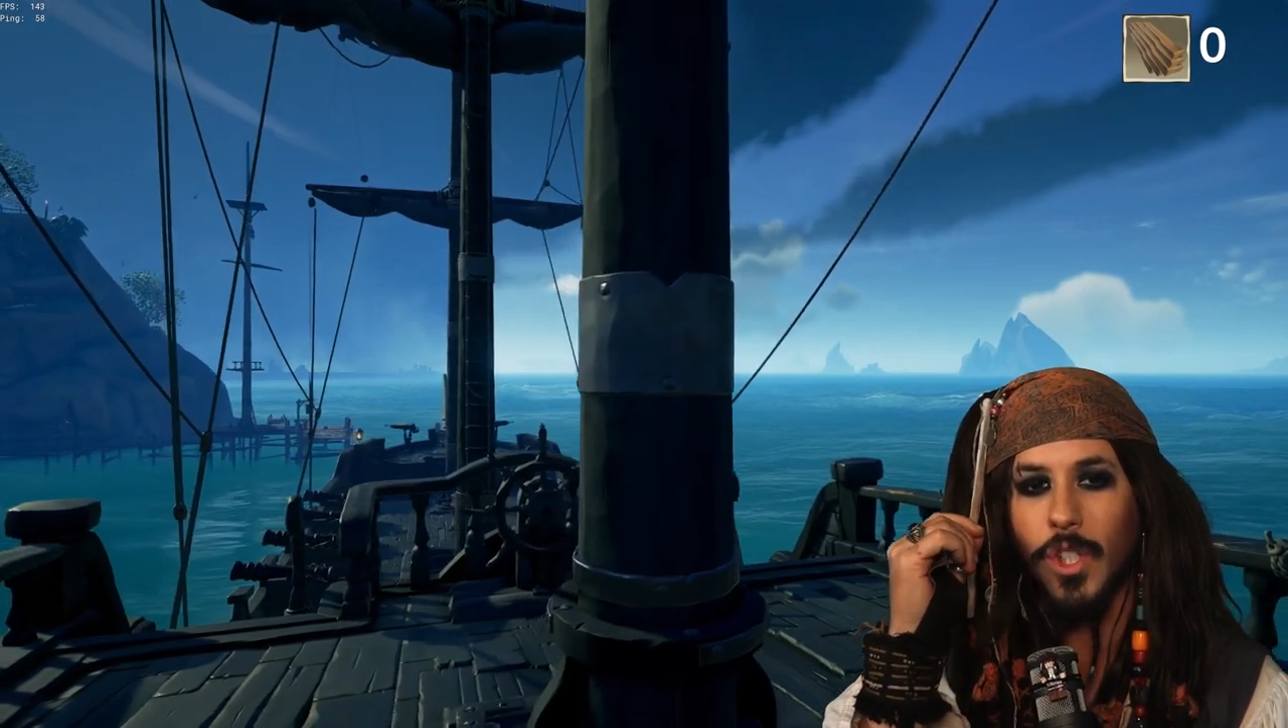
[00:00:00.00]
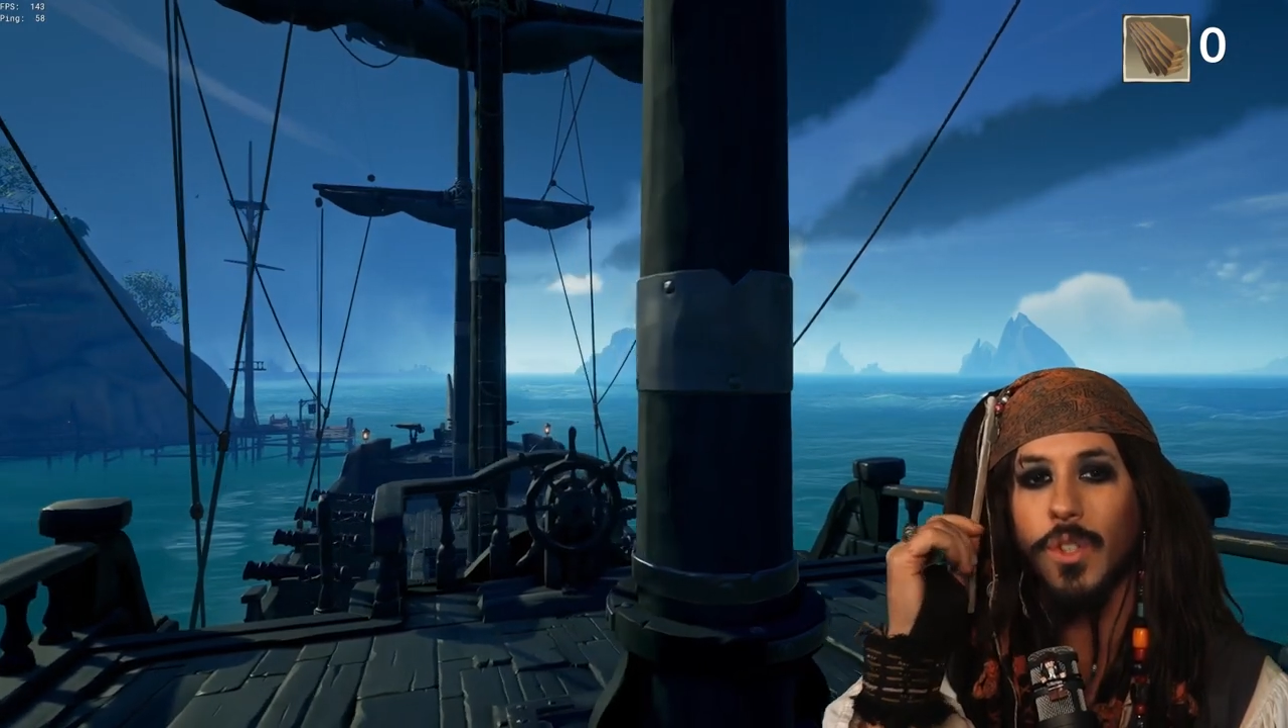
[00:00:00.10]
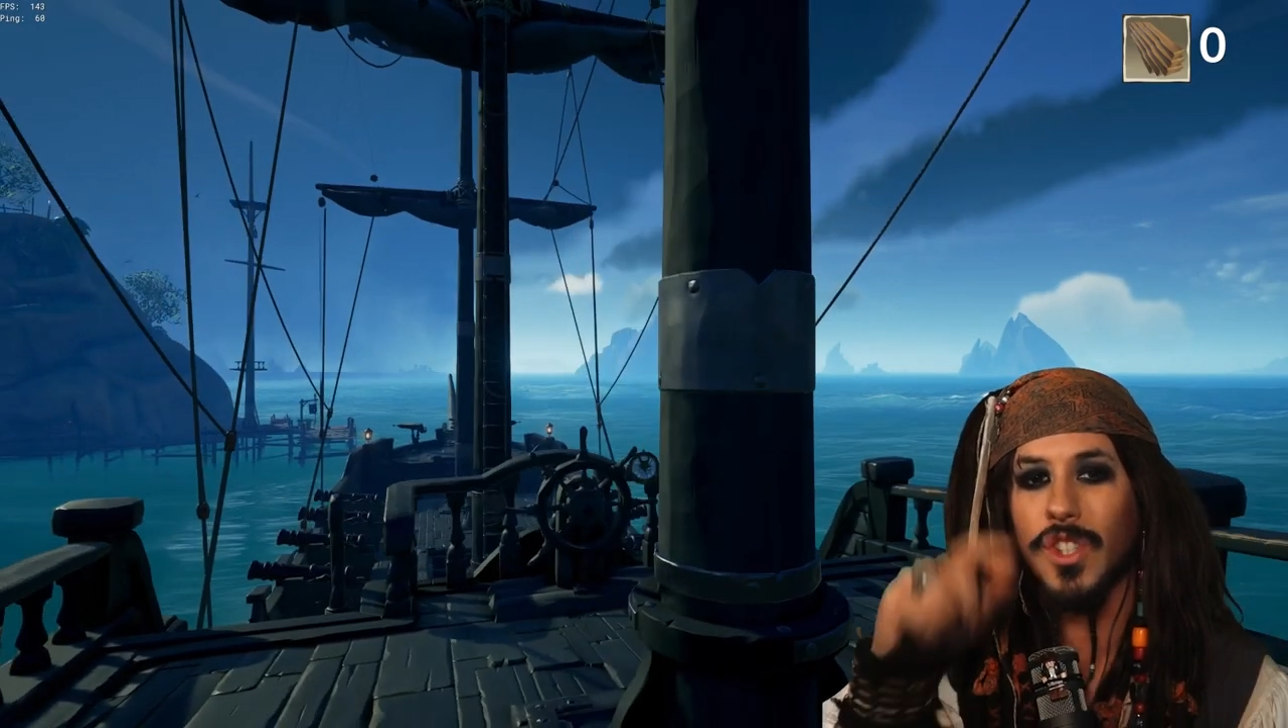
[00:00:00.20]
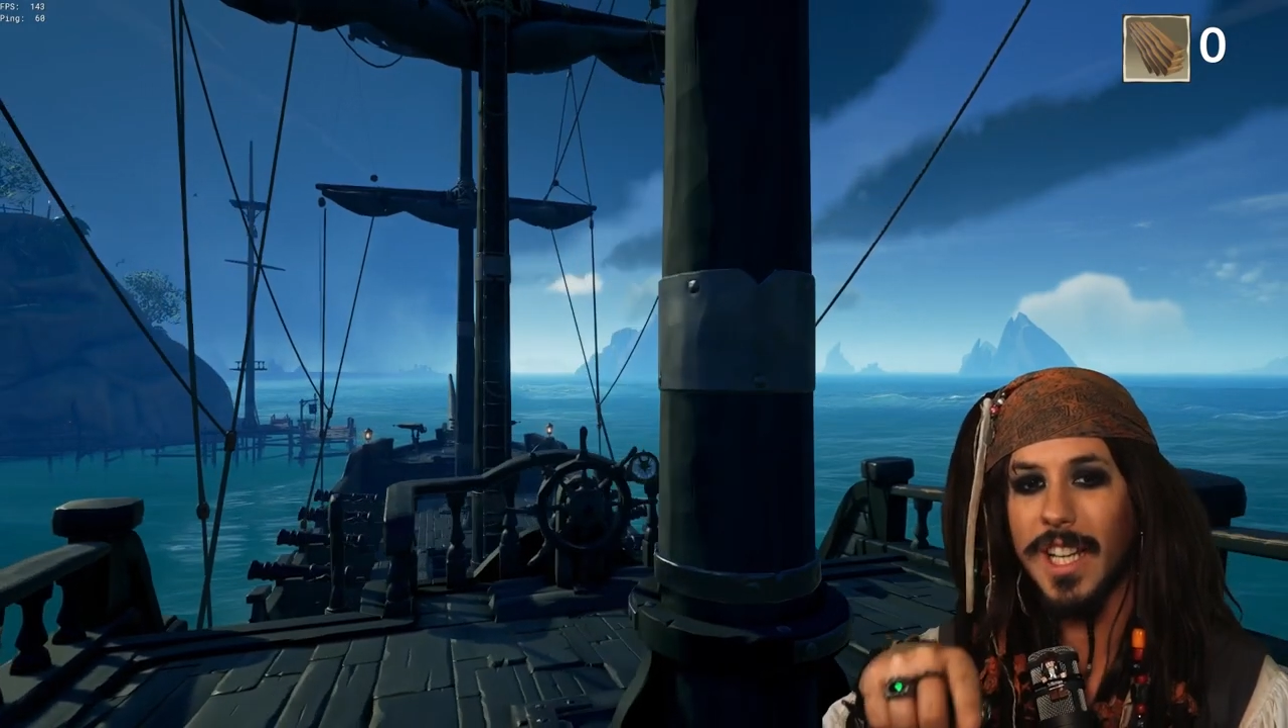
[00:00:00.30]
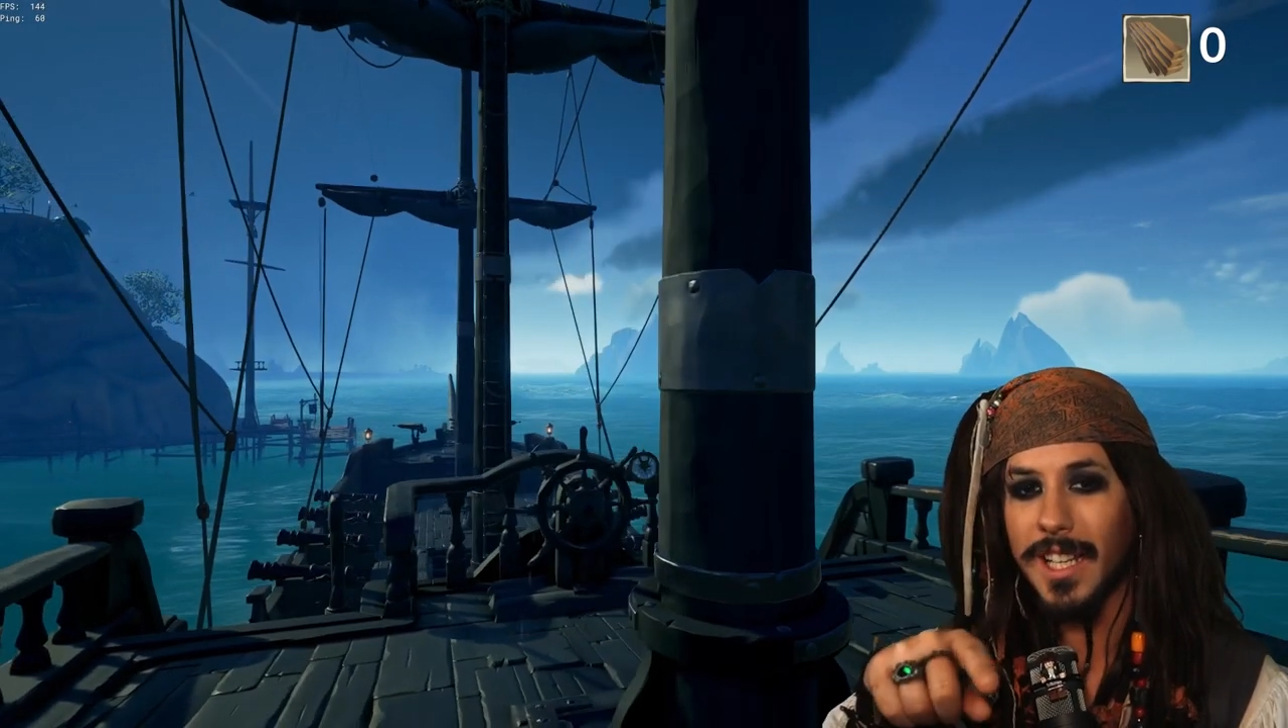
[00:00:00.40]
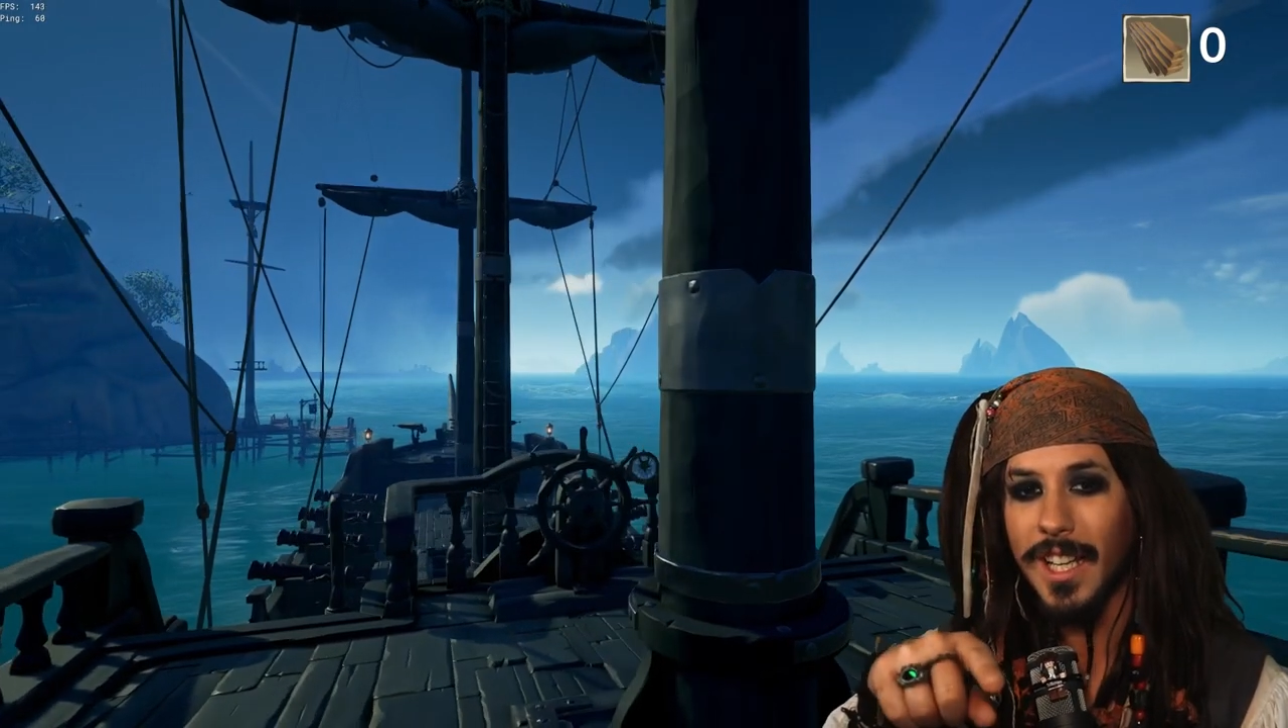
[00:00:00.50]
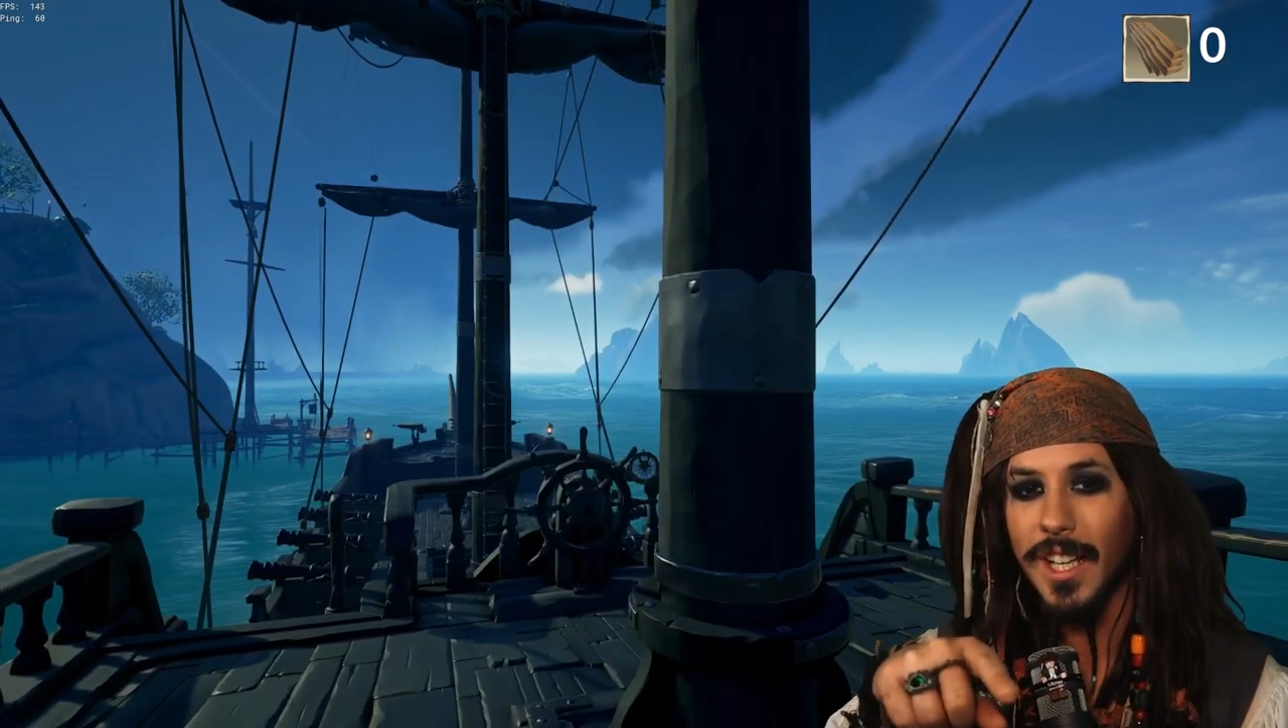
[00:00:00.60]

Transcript: you sink,